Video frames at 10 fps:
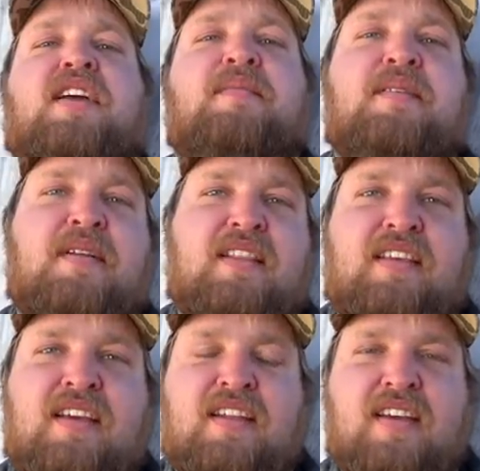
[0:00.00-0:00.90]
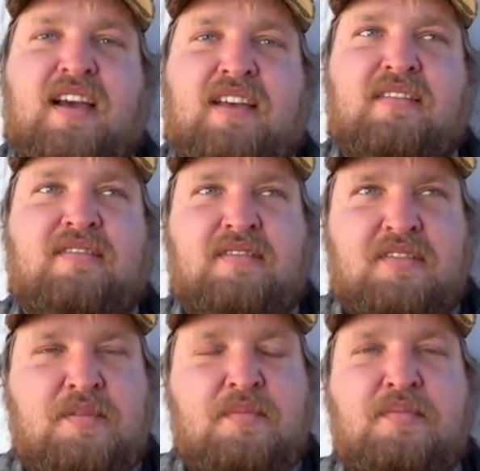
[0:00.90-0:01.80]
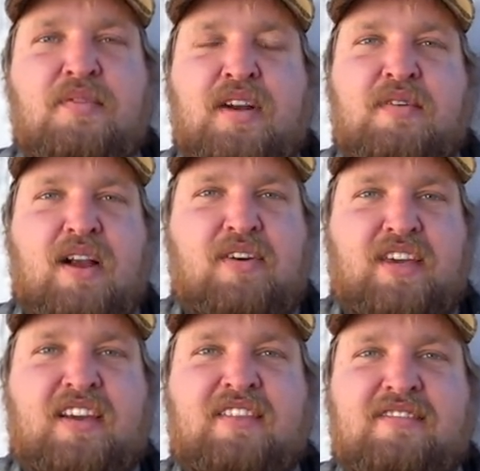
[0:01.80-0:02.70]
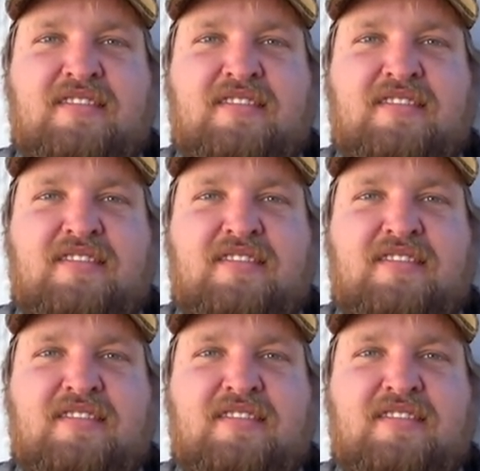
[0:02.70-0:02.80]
come in, but at the end it got pretty rowdy.